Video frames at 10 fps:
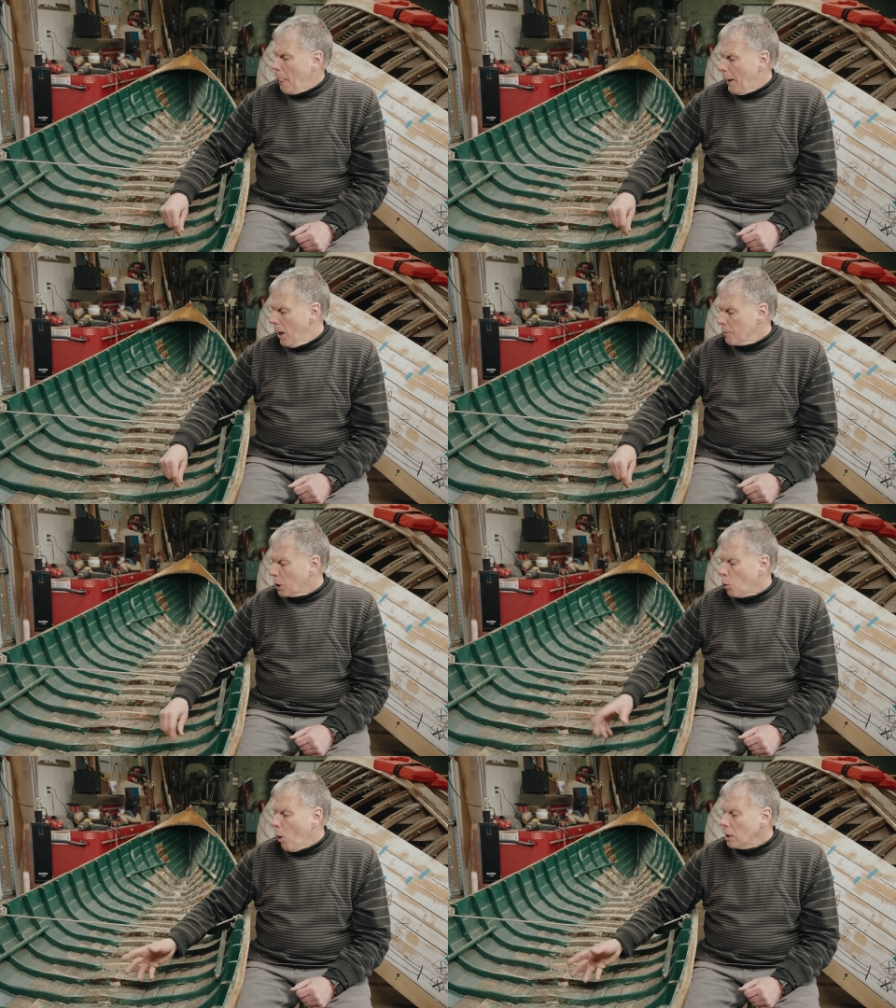The
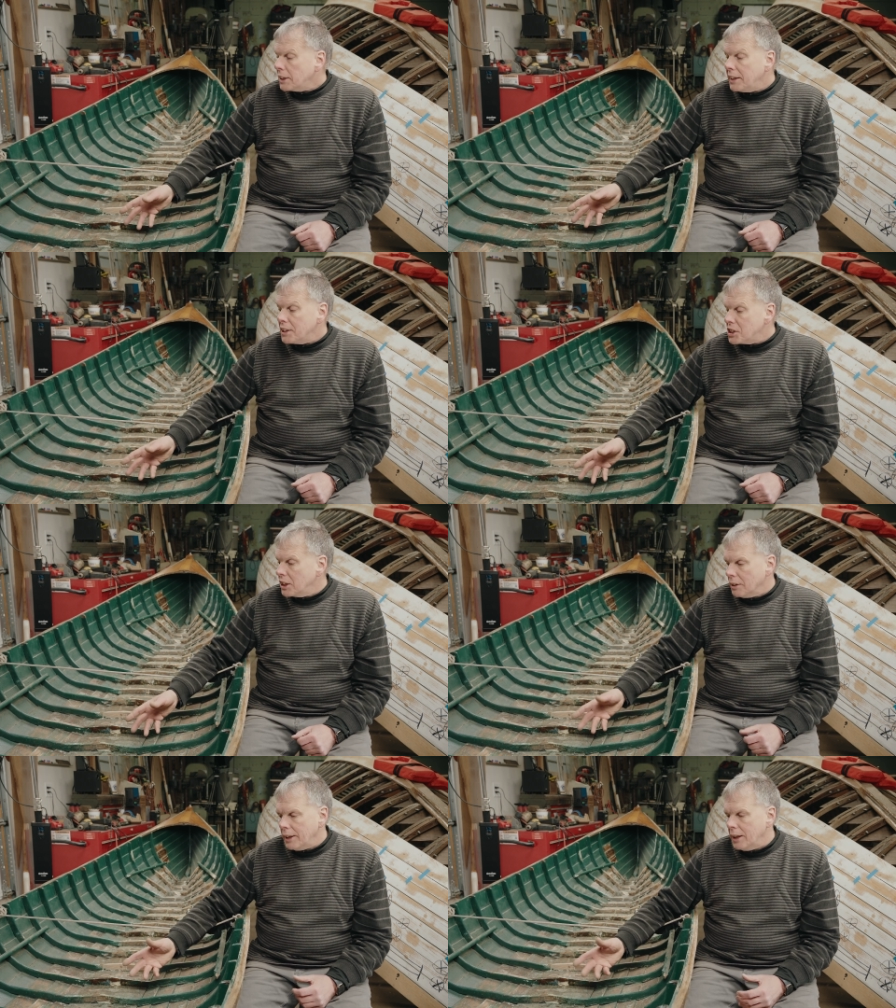quality of the
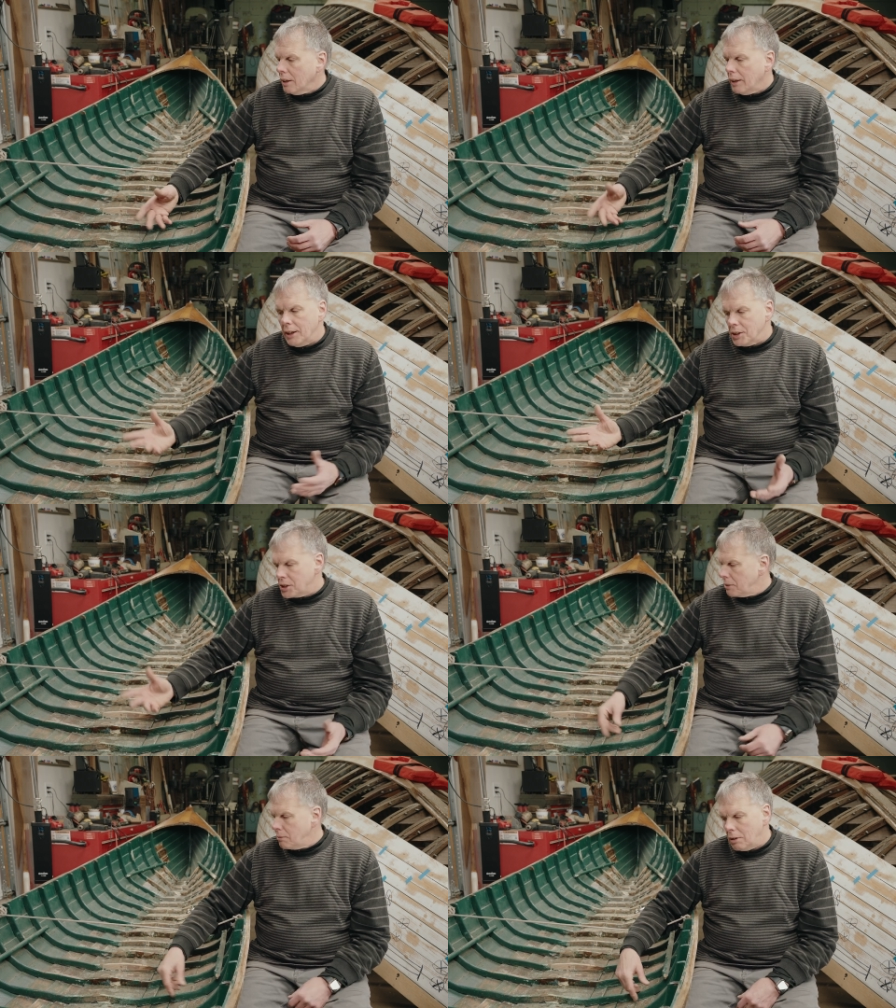cedar here
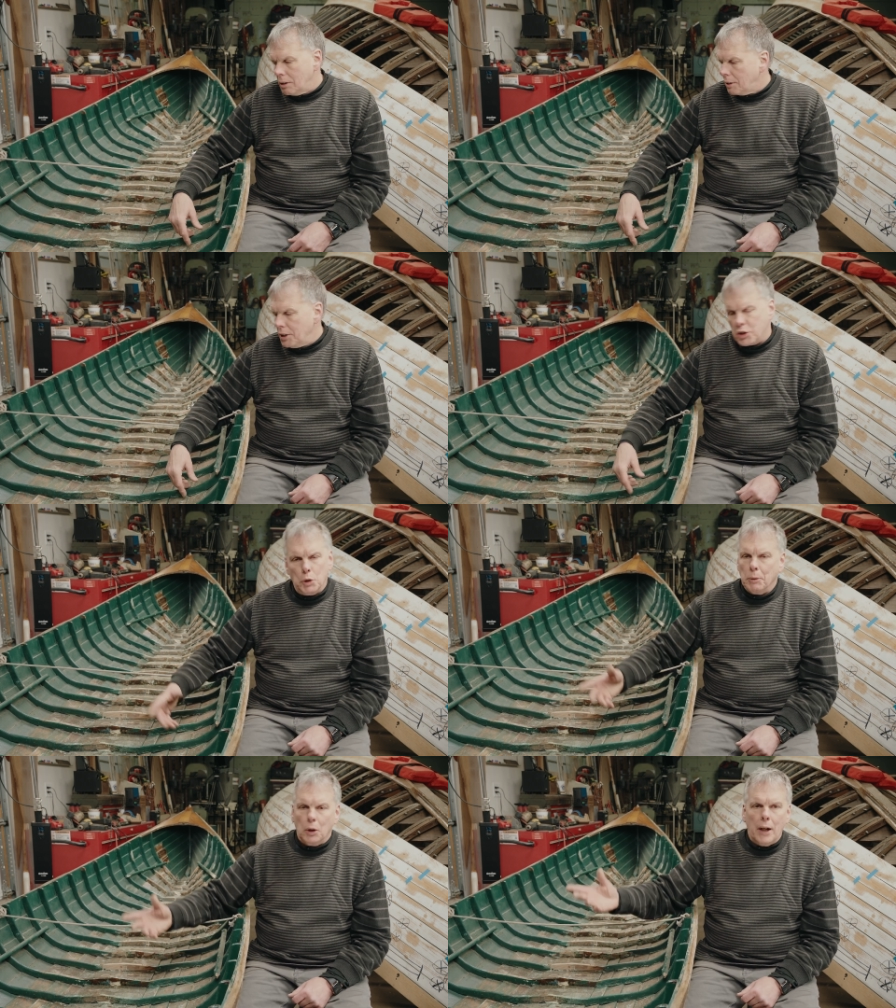is
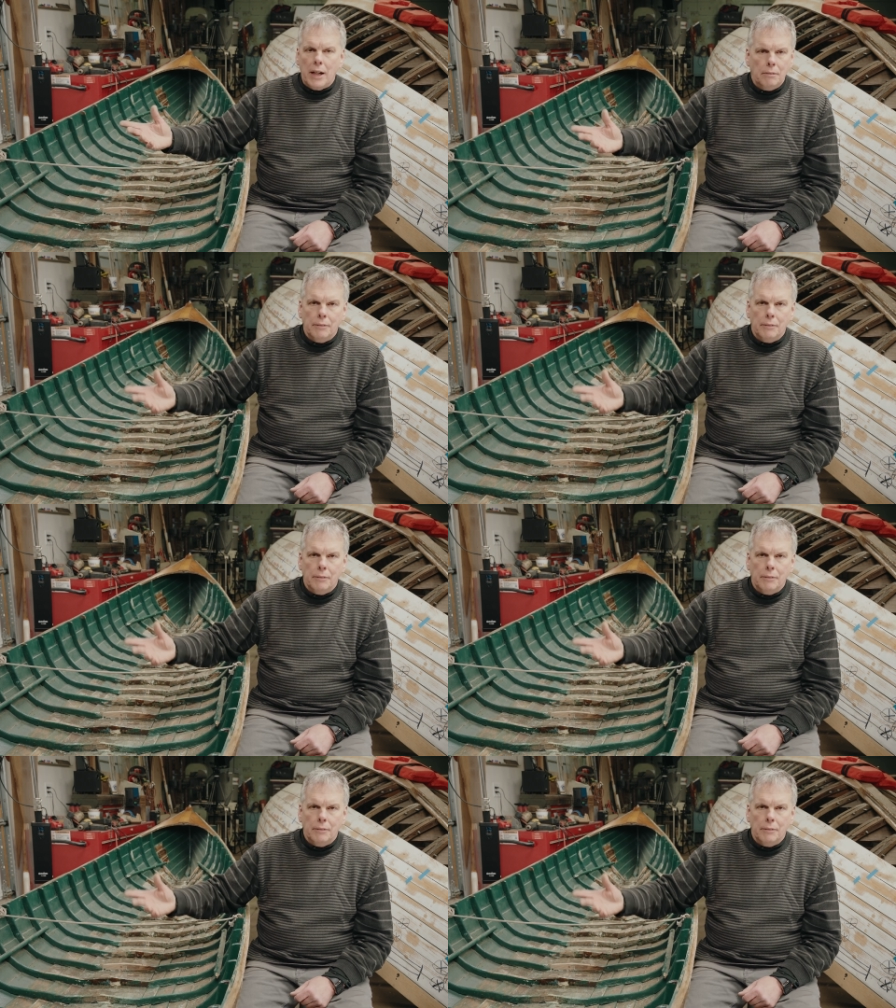consumer grade.